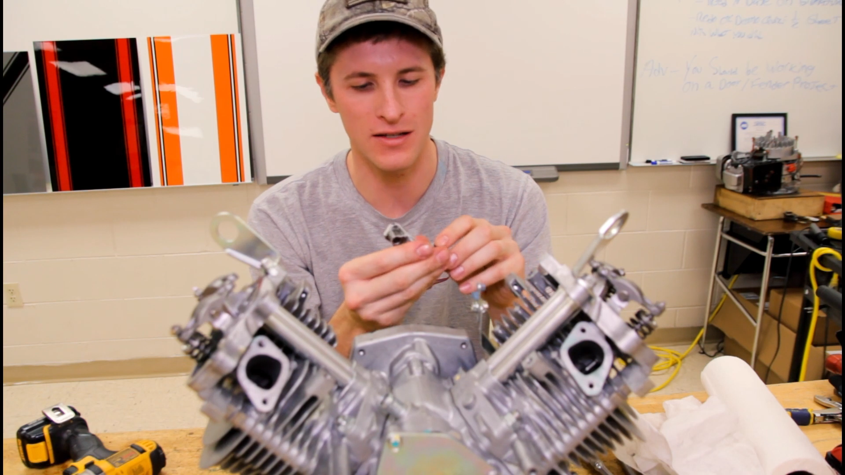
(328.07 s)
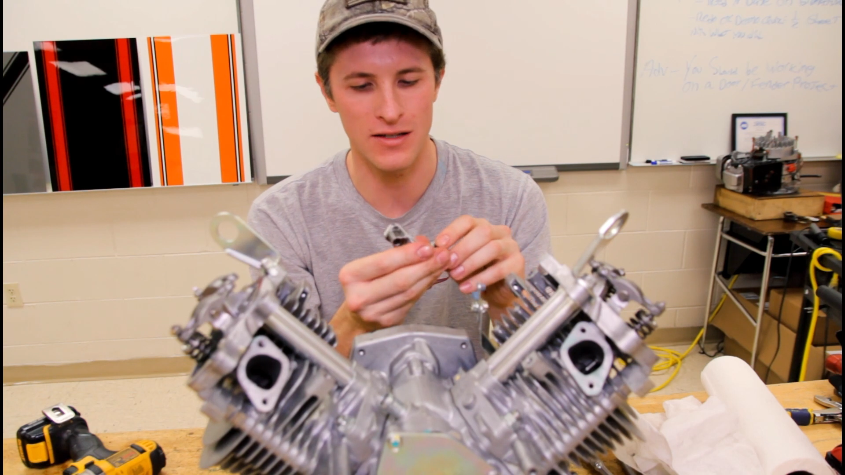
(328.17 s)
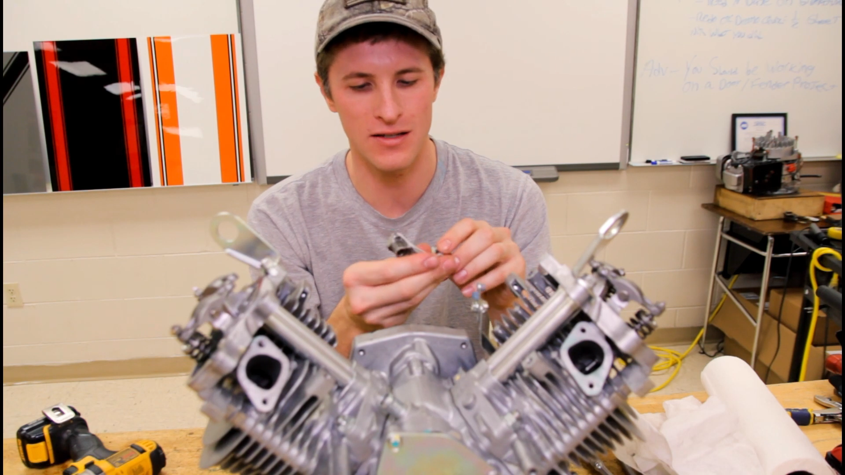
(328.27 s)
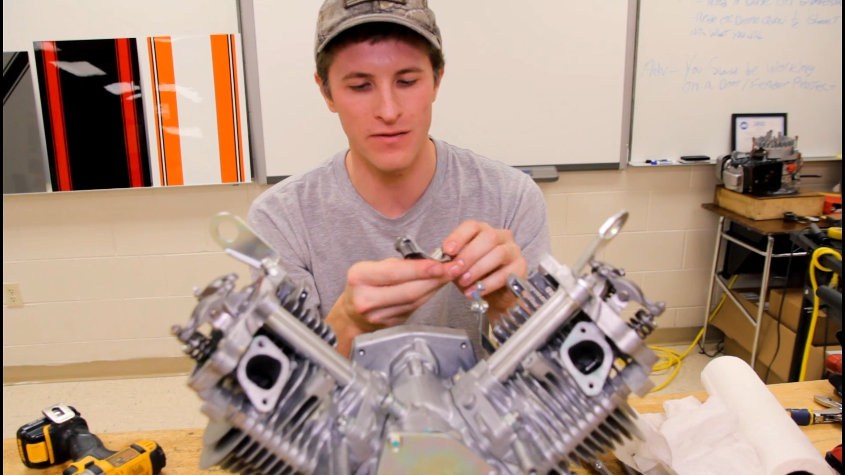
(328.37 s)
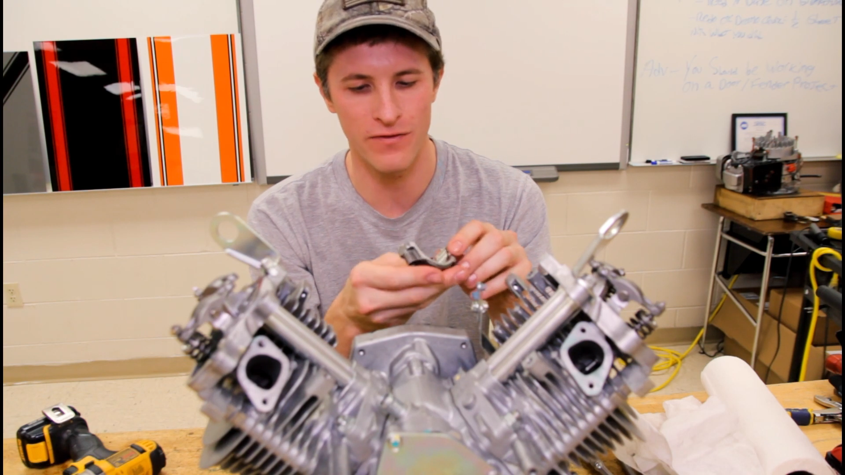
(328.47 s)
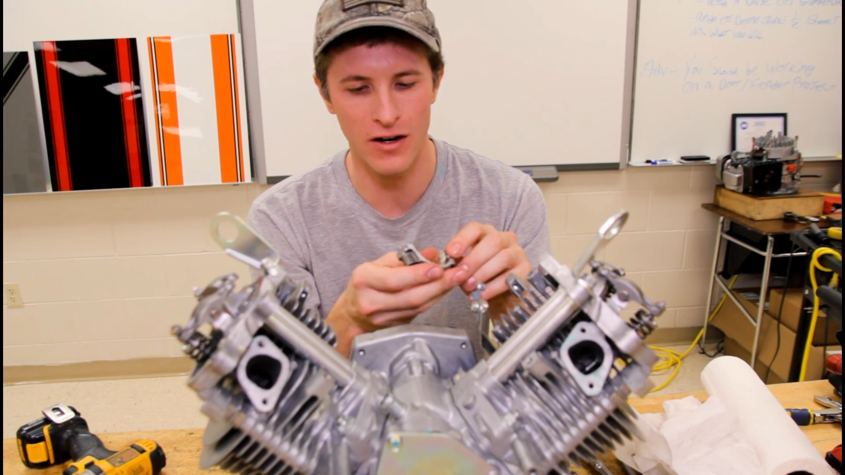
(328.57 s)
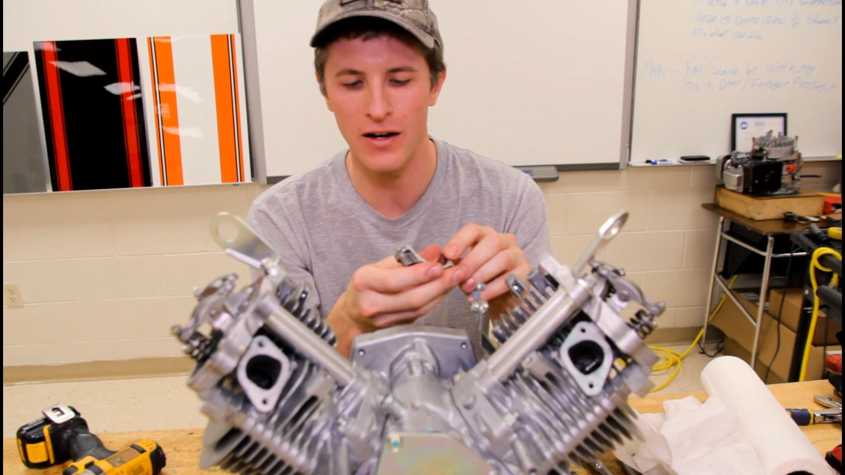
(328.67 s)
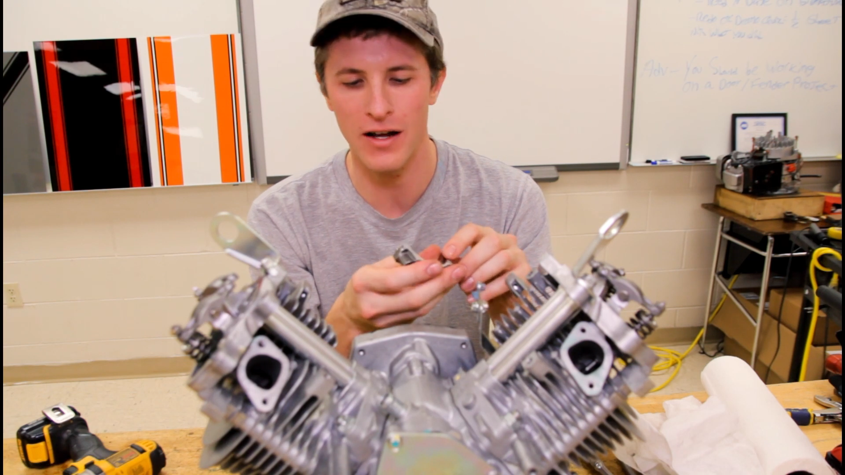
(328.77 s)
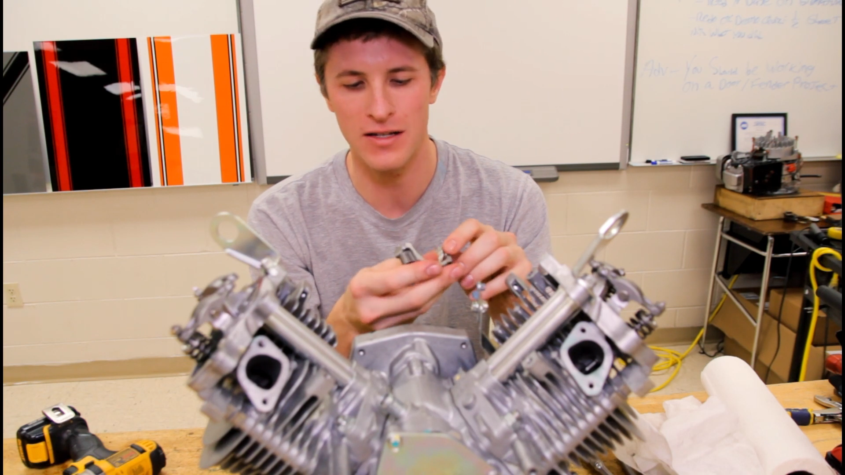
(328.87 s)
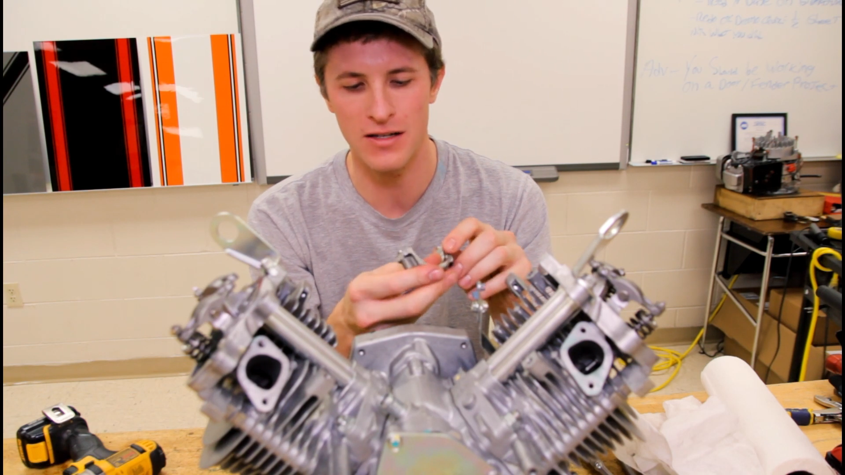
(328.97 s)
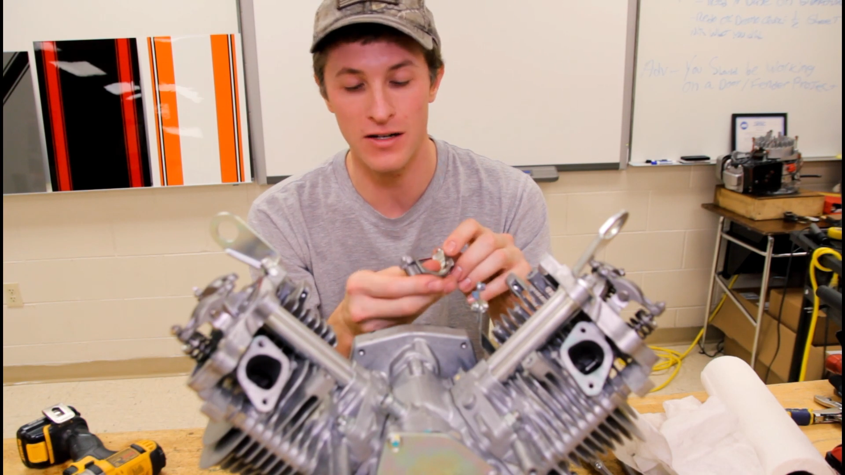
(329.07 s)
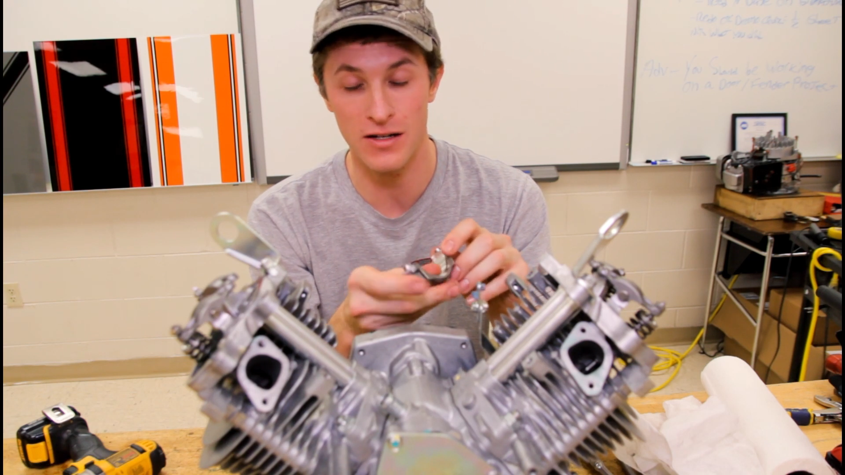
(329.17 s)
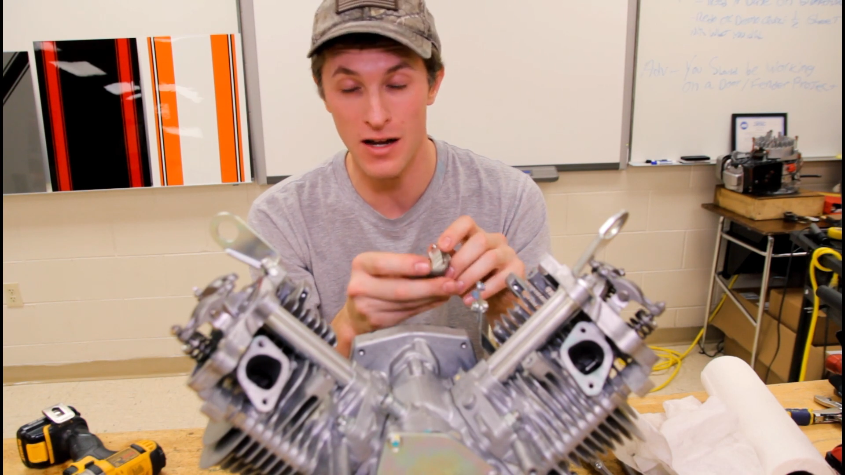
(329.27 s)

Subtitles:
This is a very nice touch.